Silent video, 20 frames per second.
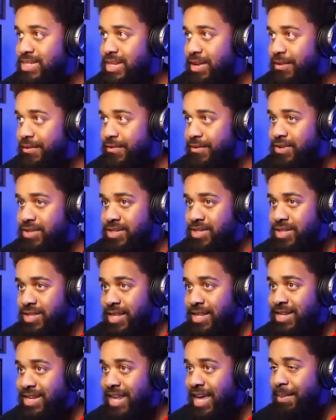difference
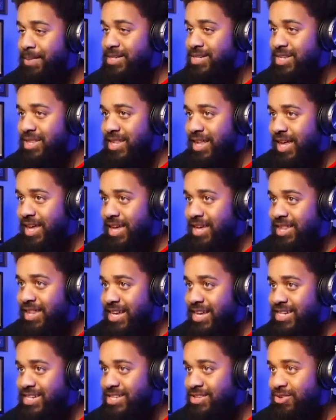the damage in
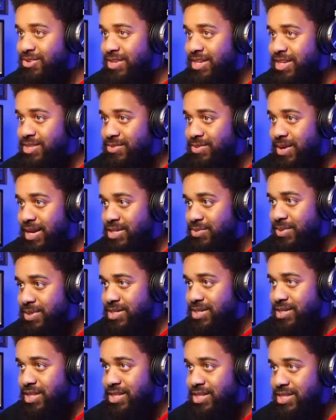that shield is when I
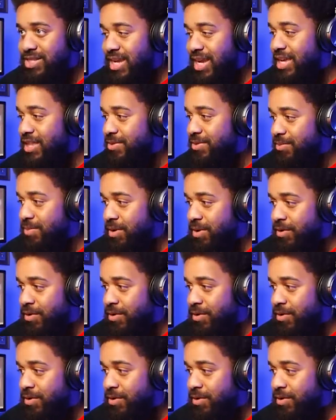switch to the scythe, bro,